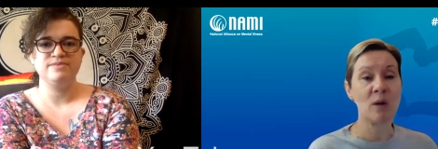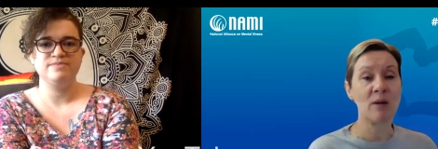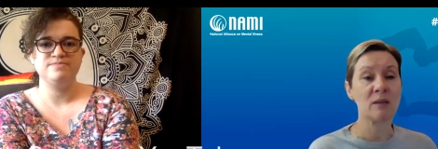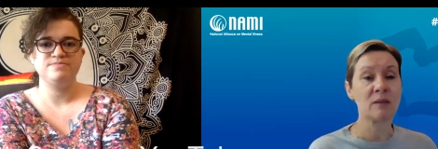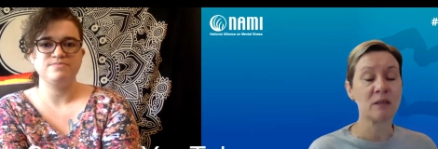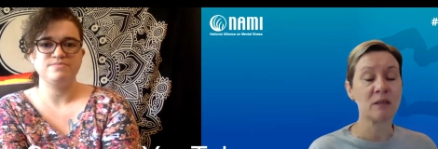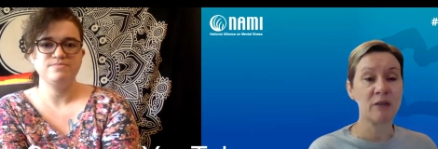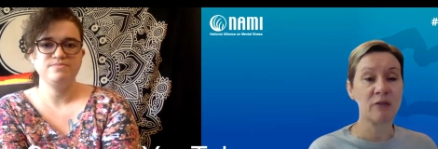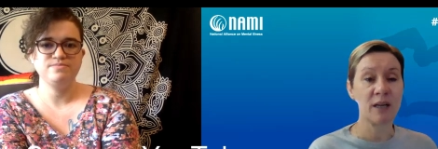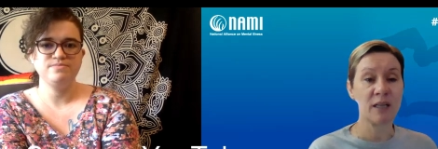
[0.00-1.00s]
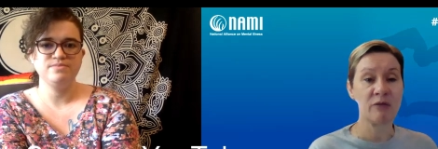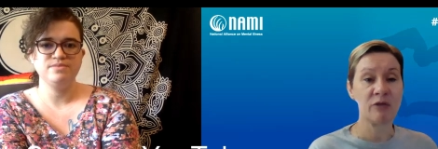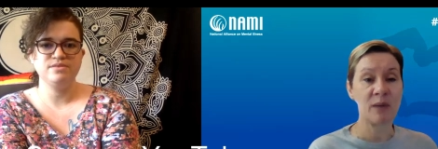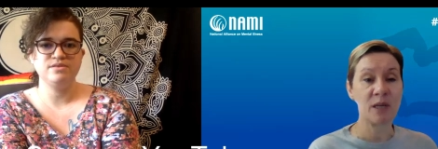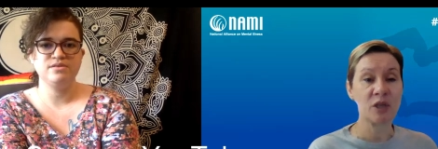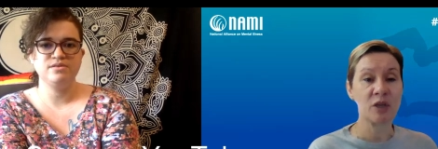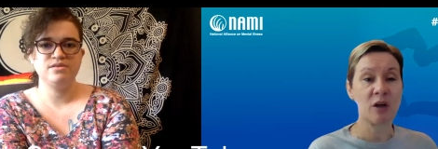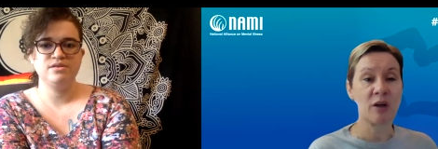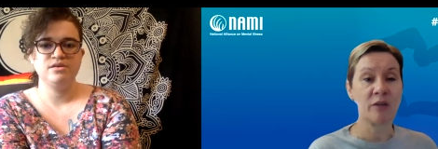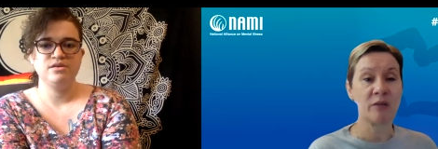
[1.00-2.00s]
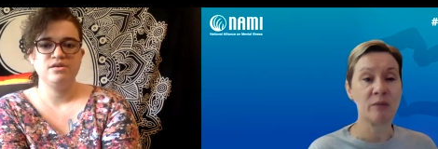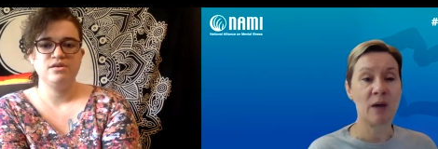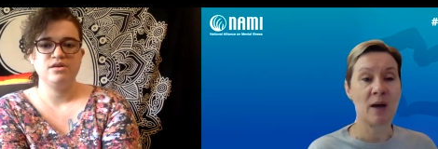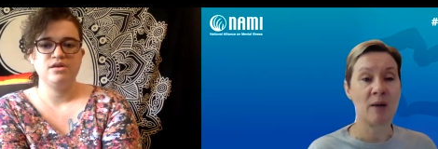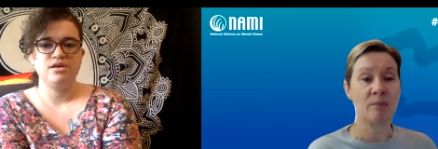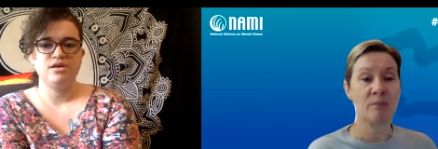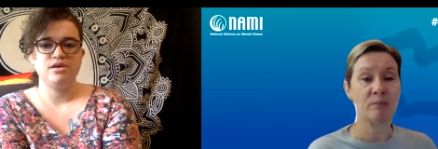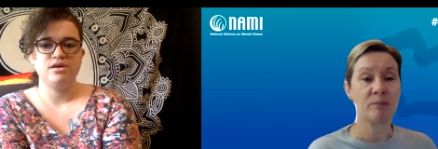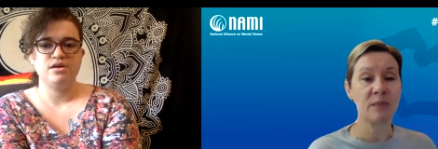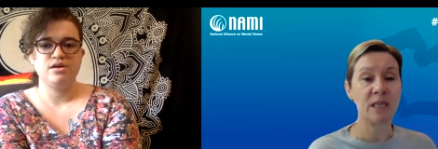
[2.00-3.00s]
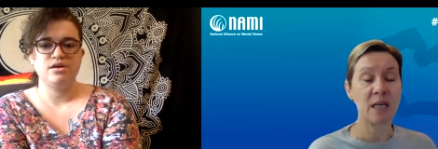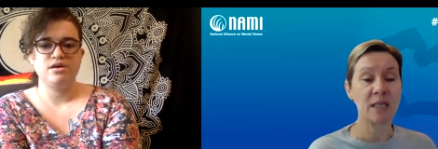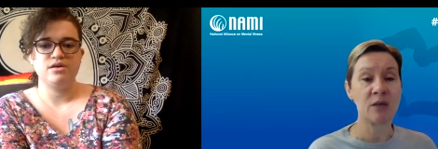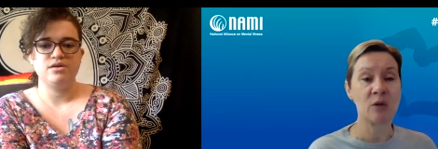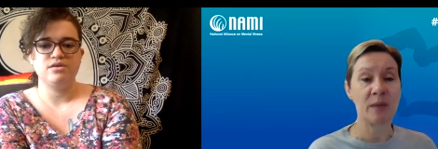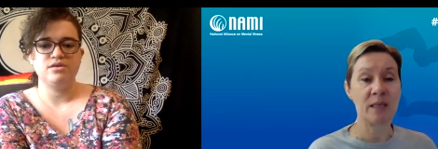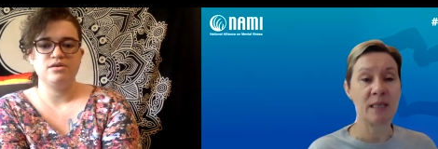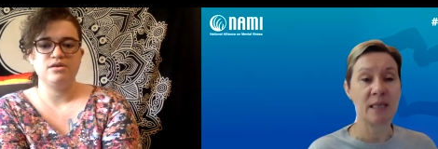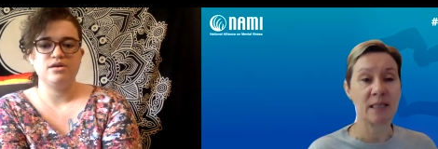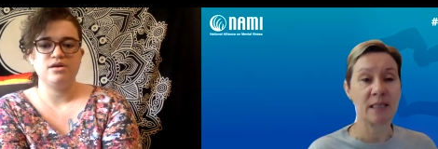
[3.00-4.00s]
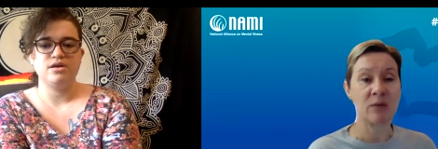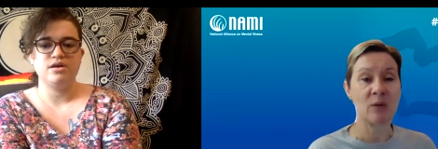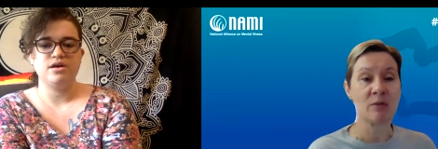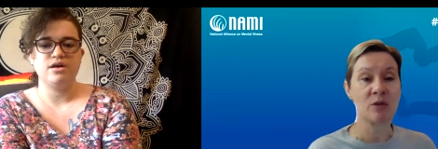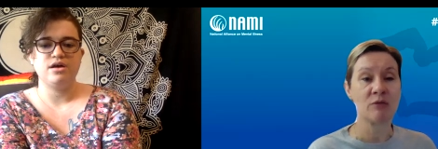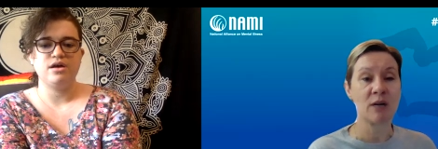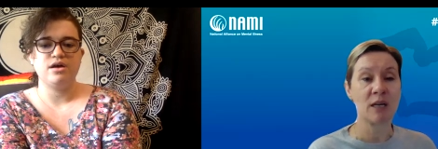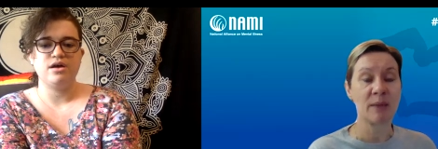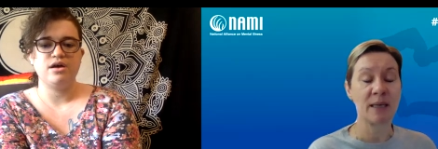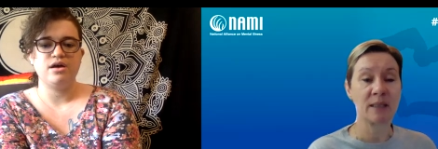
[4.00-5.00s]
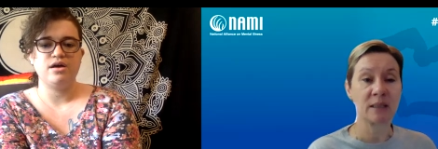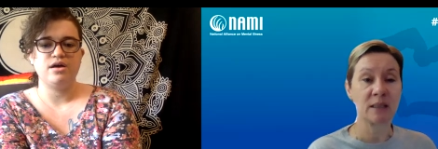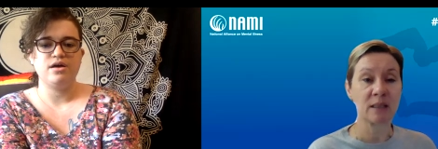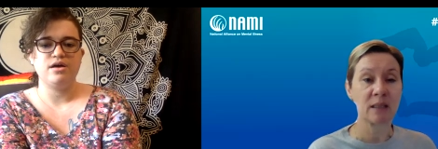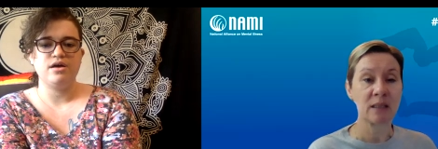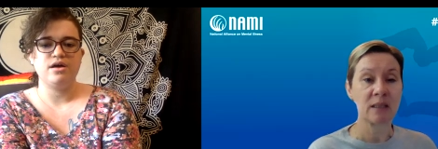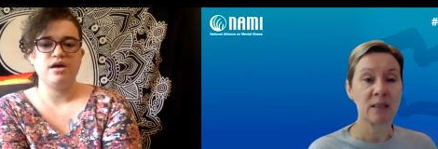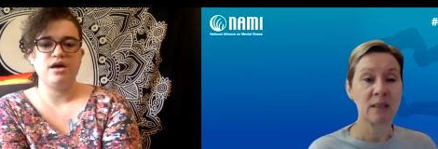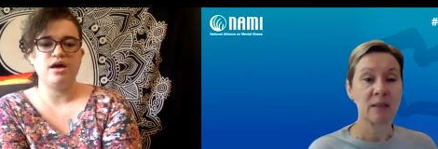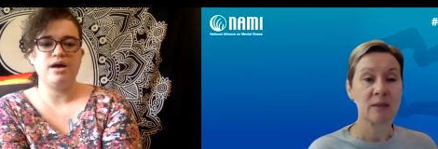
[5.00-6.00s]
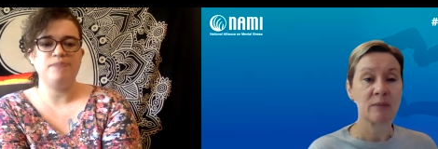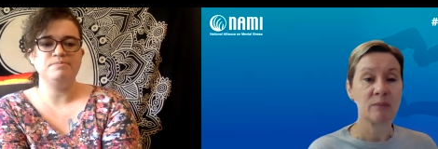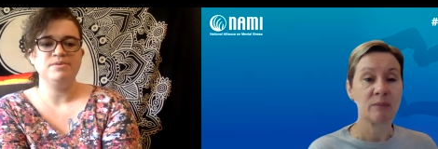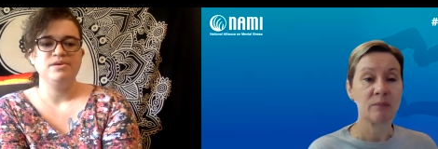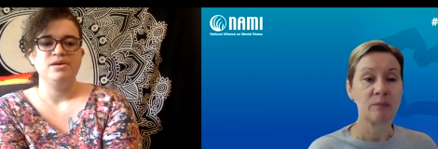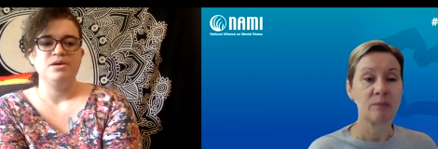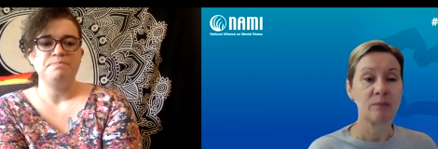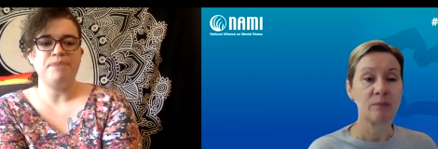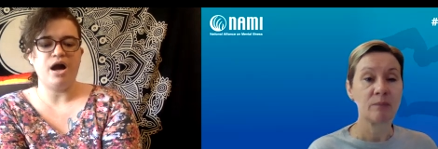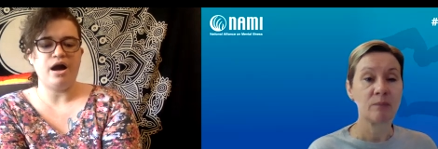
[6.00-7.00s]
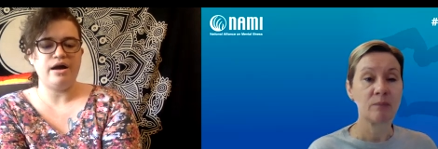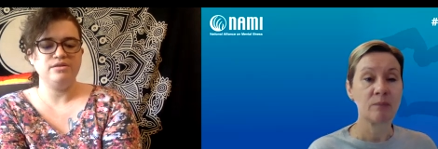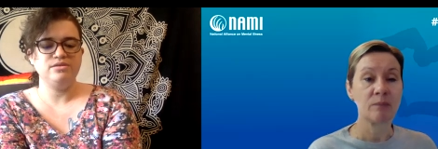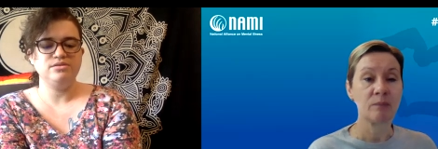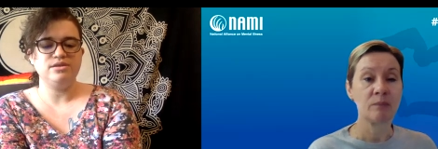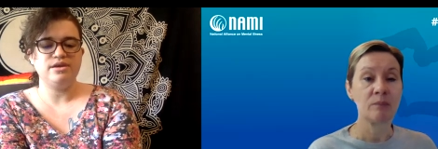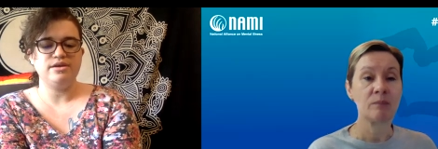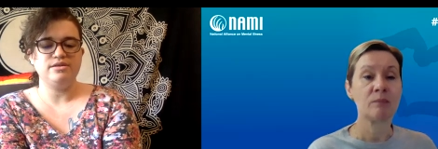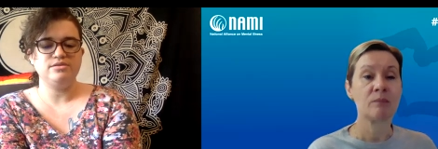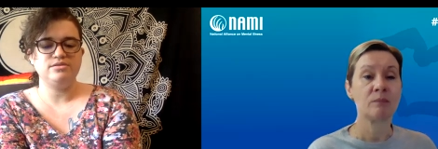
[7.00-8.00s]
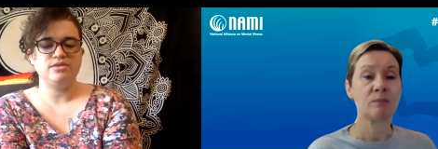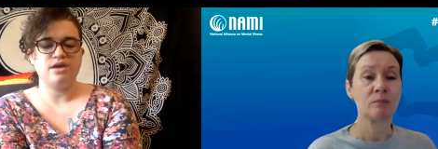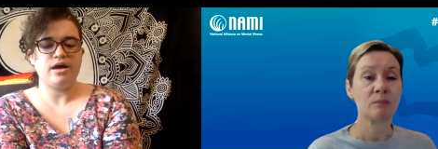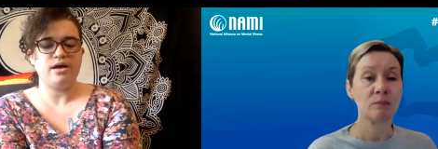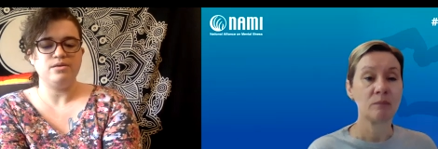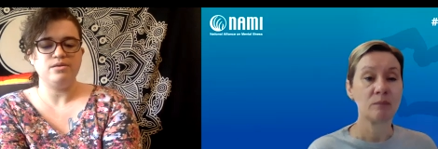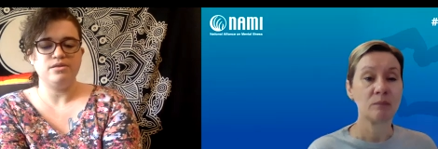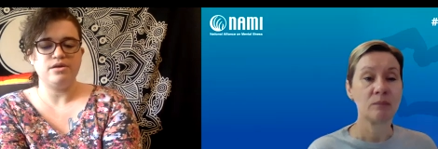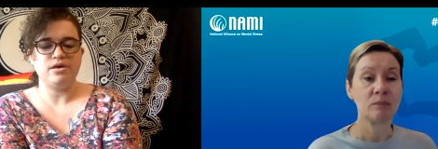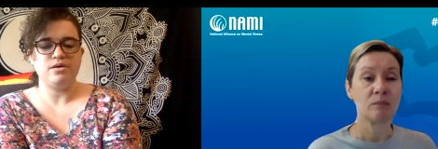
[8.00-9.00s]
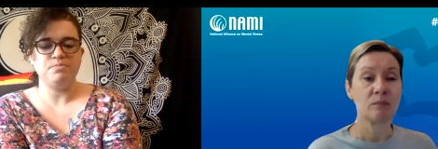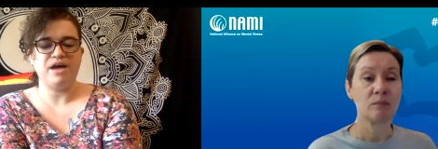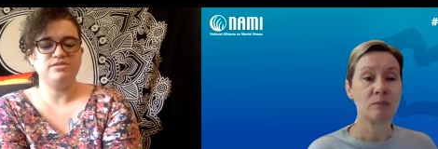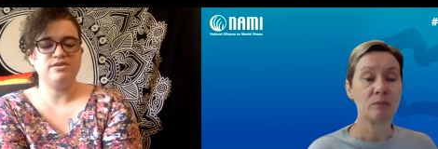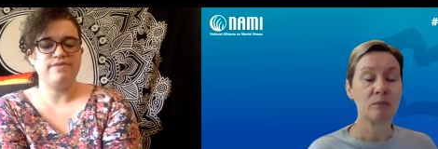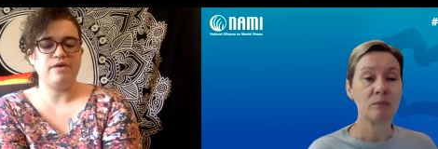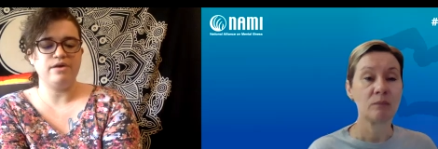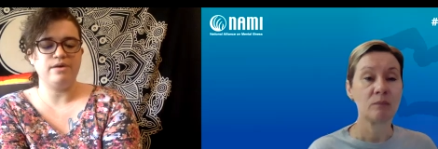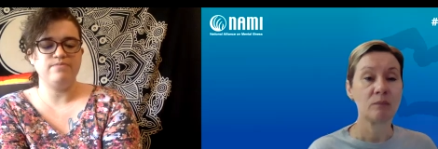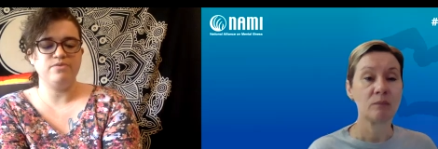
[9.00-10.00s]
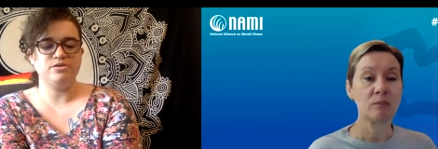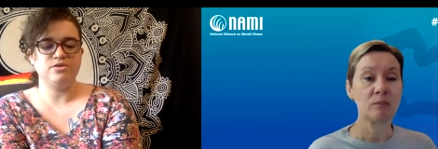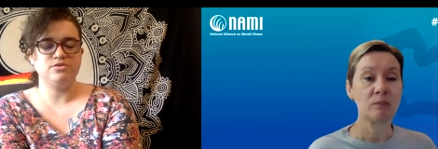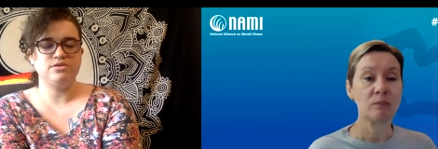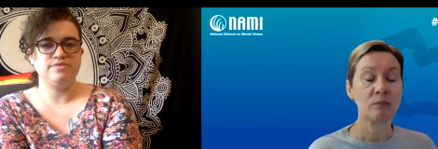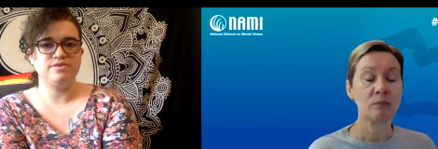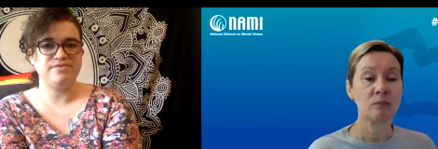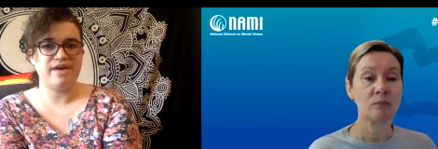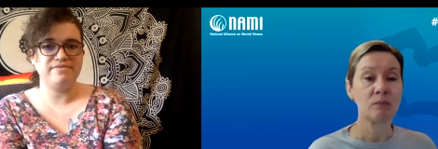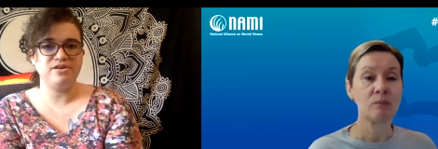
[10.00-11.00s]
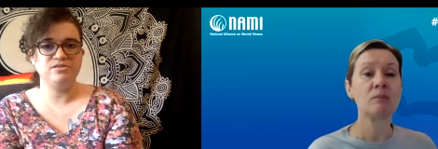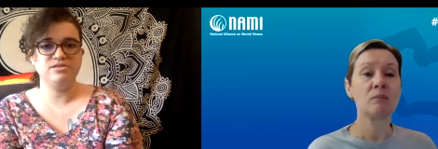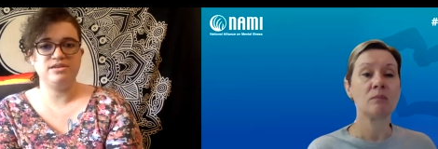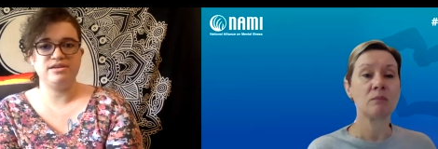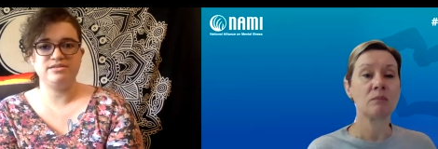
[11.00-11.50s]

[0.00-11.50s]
Speaker 1: where else could they find information on um, DID or PTSD? Where would you recommend?
Speaker 2: Um, PODS is uh, the Positive Outcome for Dissociative Survivors is